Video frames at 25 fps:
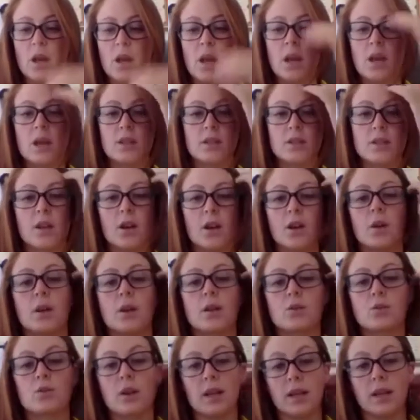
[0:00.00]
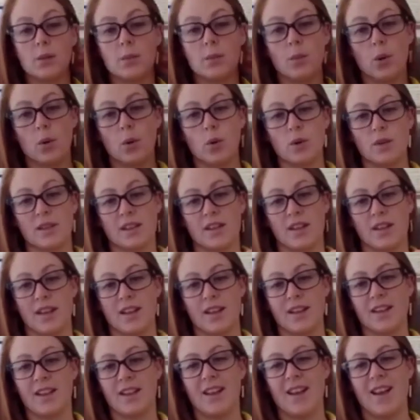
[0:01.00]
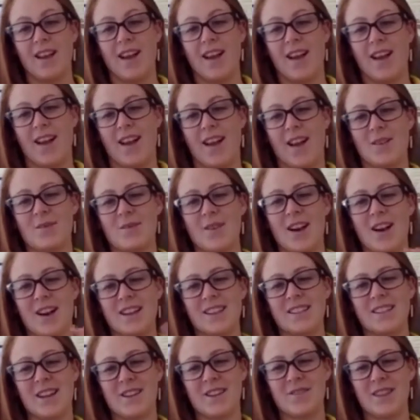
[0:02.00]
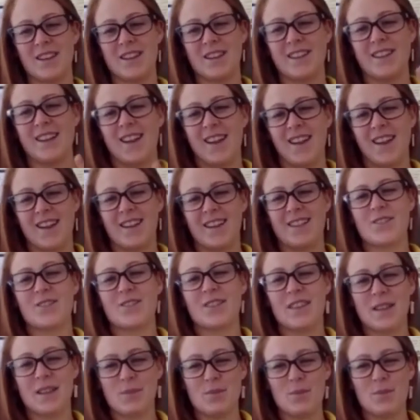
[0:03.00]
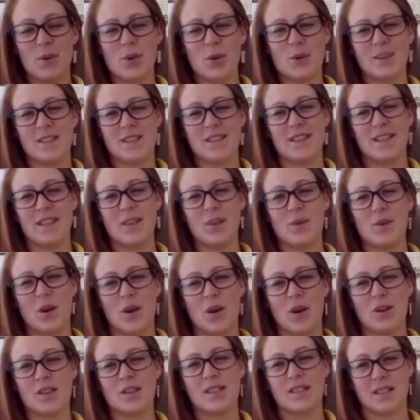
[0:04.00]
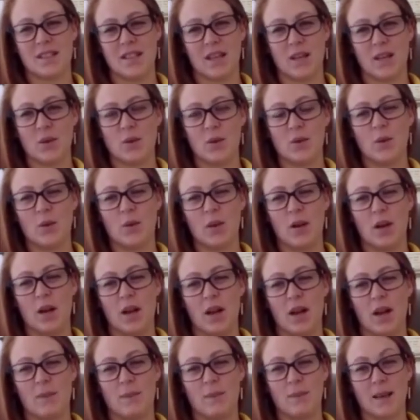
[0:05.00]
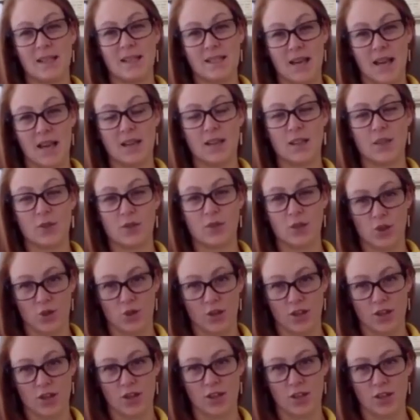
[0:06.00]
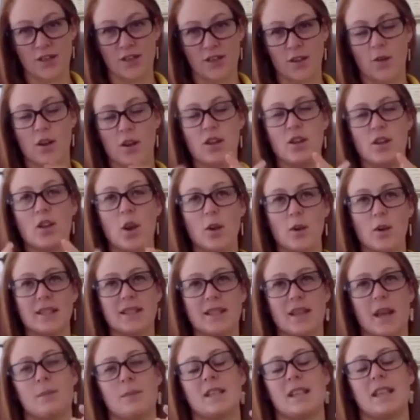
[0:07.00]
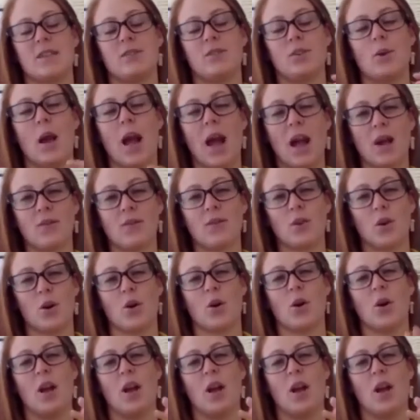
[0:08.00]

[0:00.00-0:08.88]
So it's really important, um, hi Gemma, it's really important that you are still uh, maintaining the restrictions. So I know it's tempting, if you have got